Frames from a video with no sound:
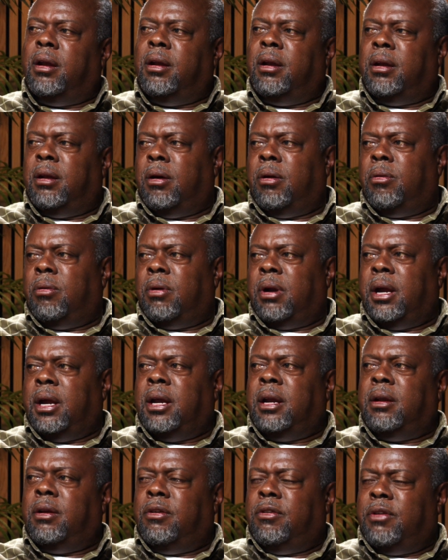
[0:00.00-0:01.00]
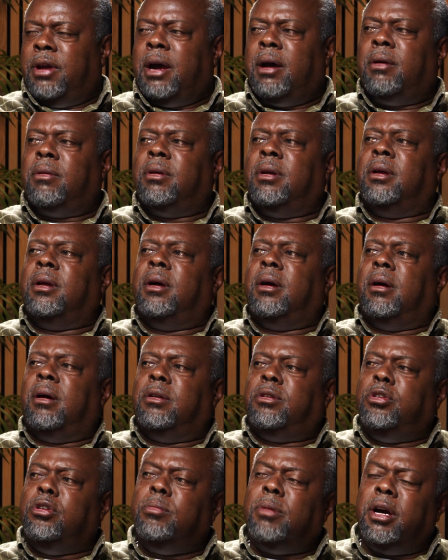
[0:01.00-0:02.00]
no rain, drought,
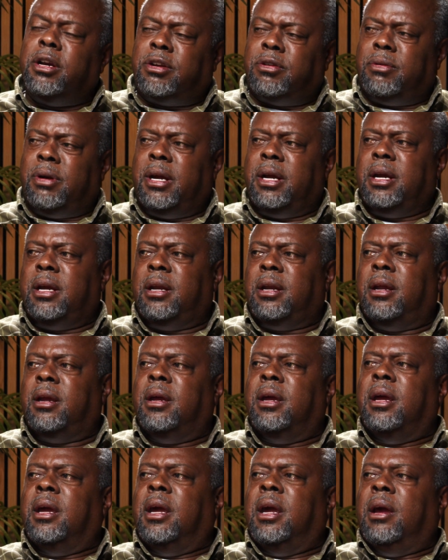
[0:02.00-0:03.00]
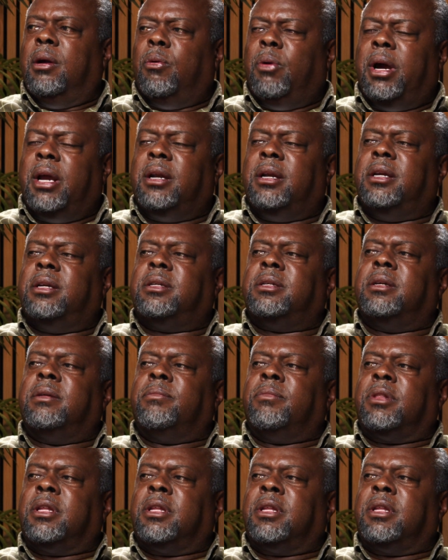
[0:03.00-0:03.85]
too much rain, wetness.